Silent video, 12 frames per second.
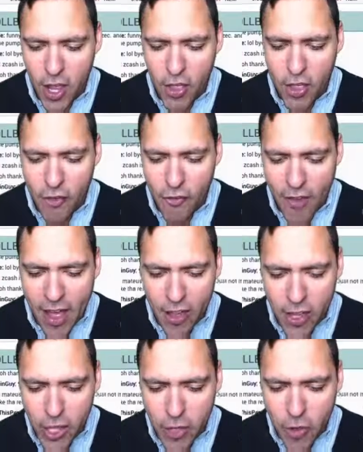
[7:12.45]
the
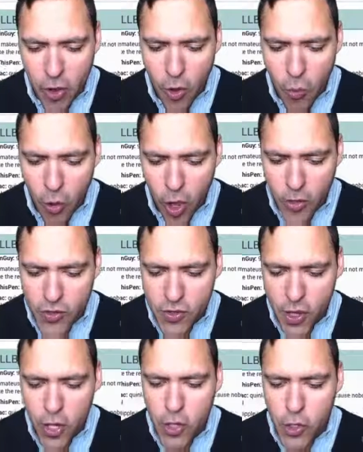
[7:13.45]
value was